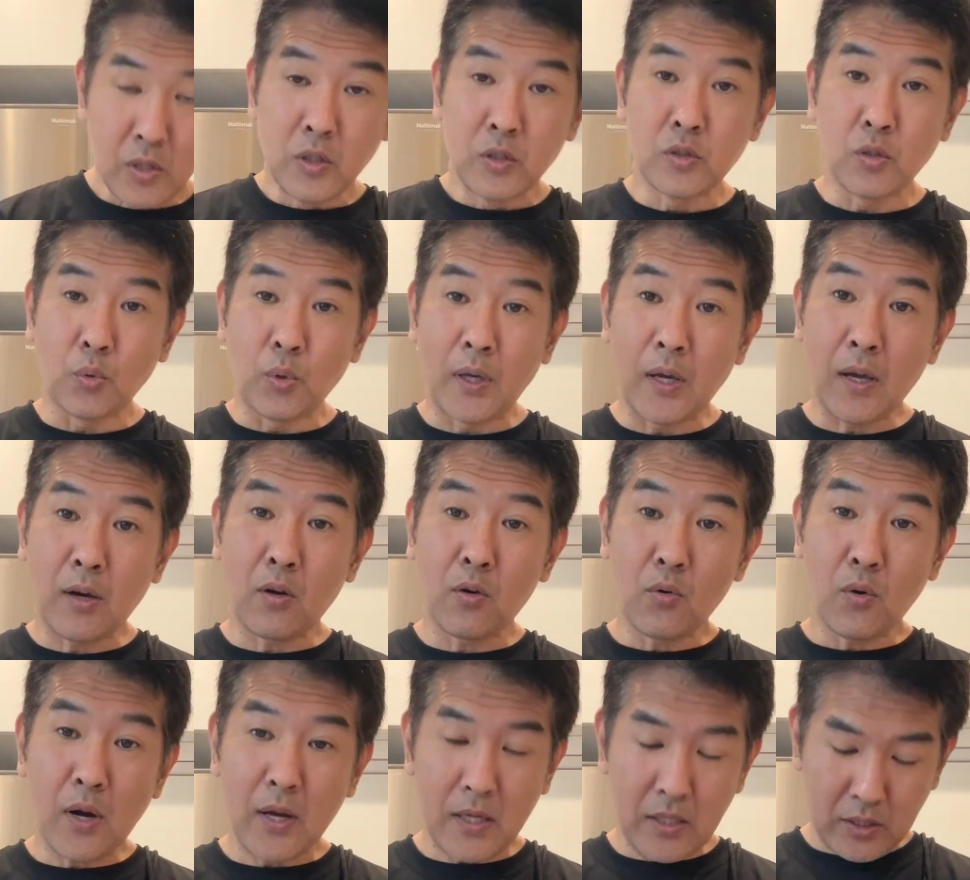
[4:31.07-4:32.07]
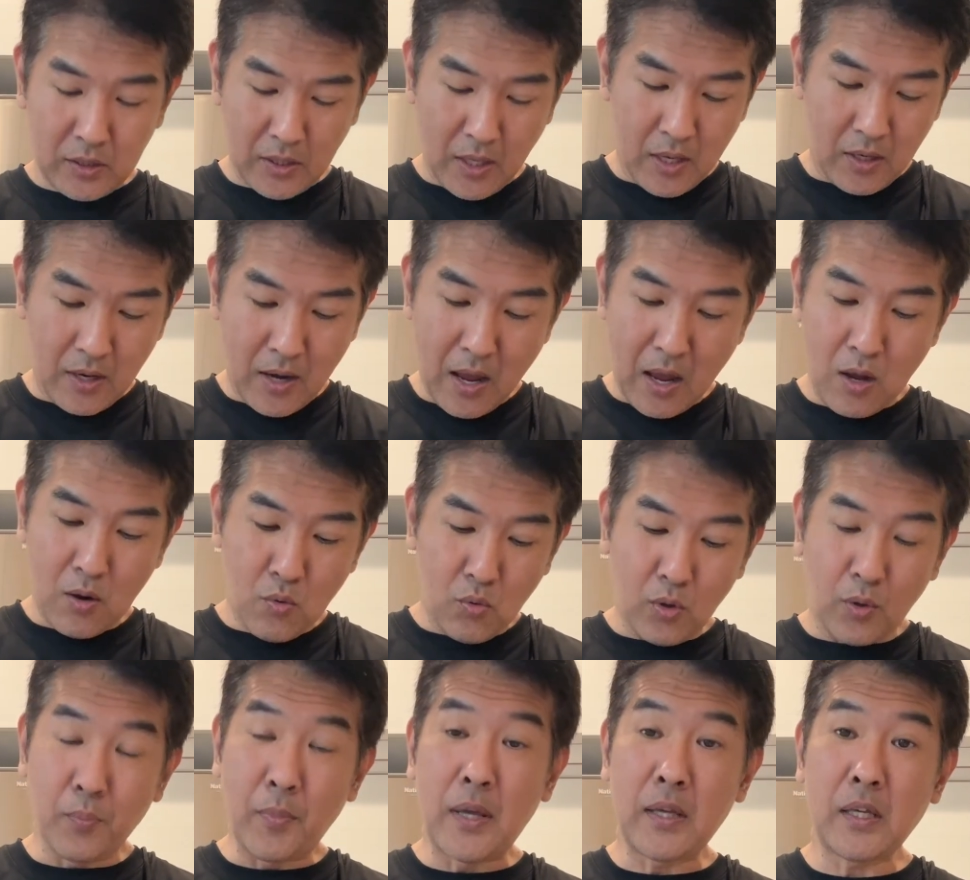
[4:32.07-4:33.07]
So we got our rice, and now
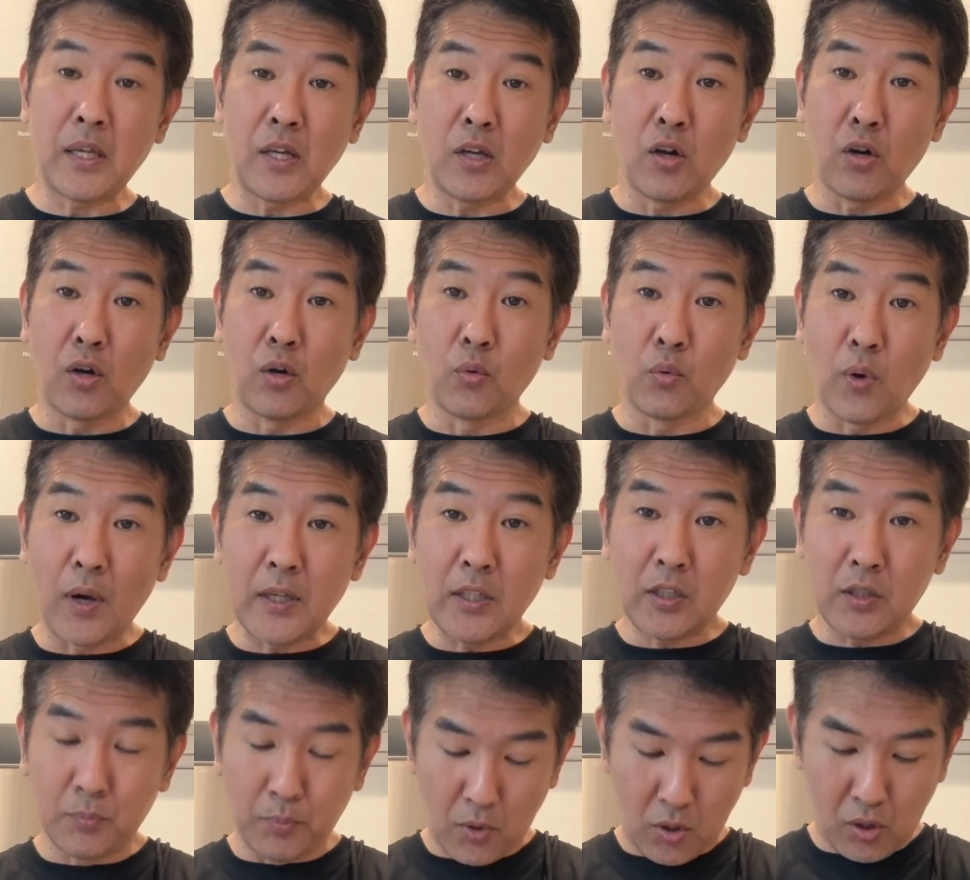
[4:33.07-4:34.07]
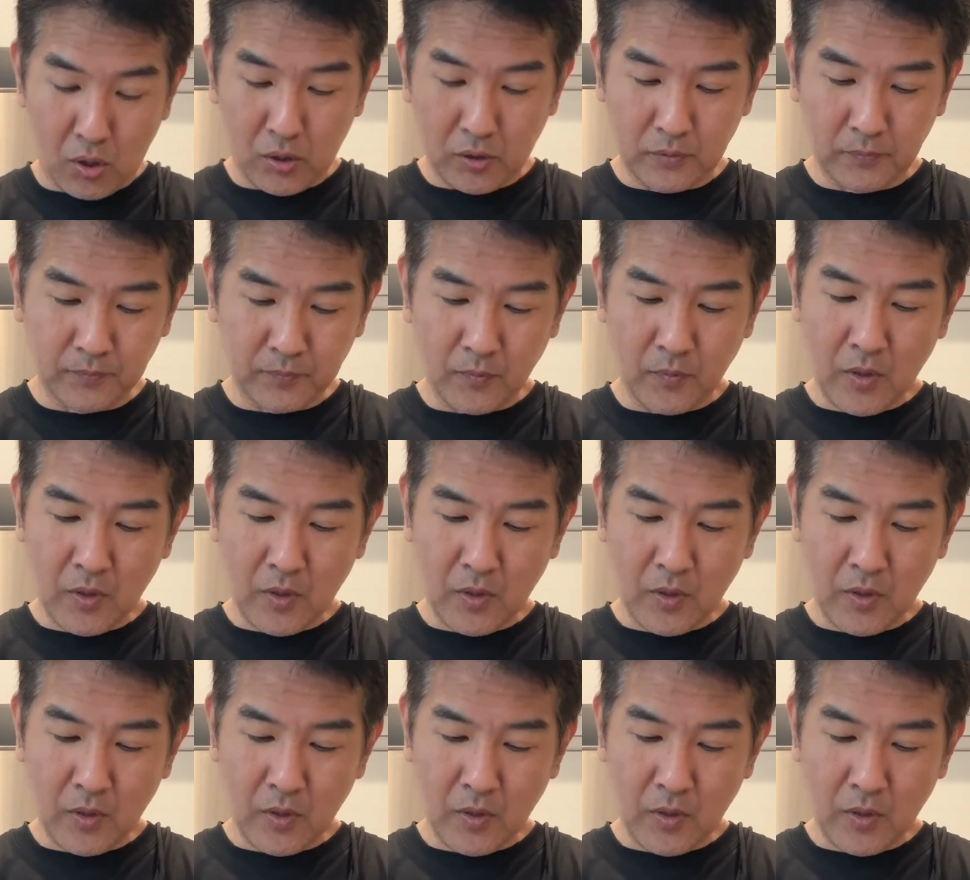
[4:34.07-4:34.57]
we're making our rice ball